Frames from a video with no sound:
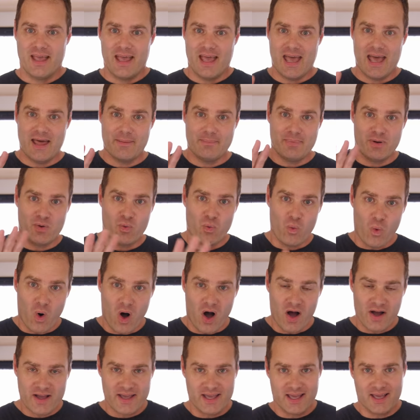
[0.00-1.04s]
had been
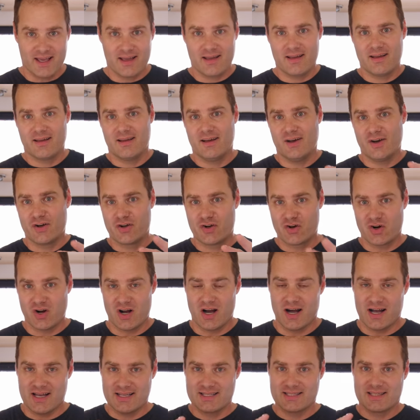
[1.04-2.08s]
walking
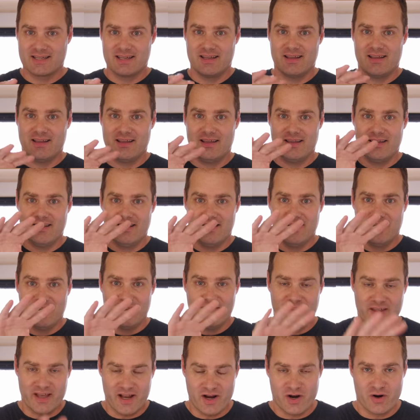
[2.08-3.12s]
across
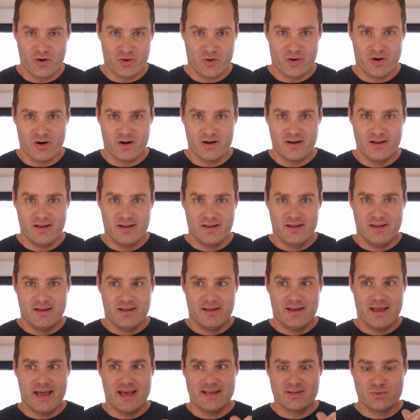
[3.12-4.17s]
the air horn.
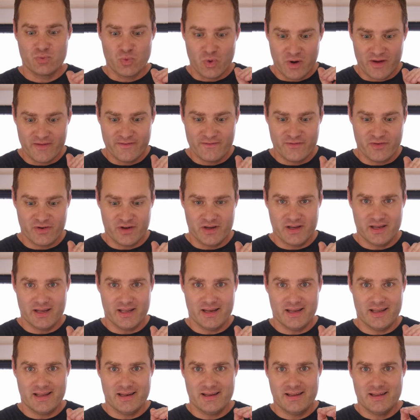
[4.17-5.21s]
As one foot
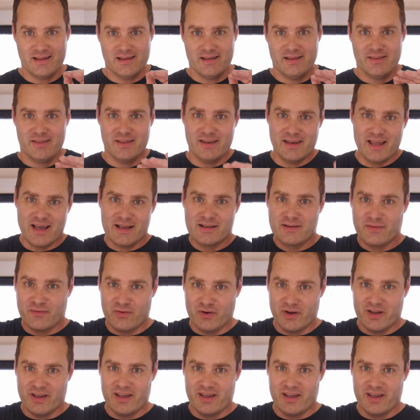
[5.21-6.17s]
hit it, the next foot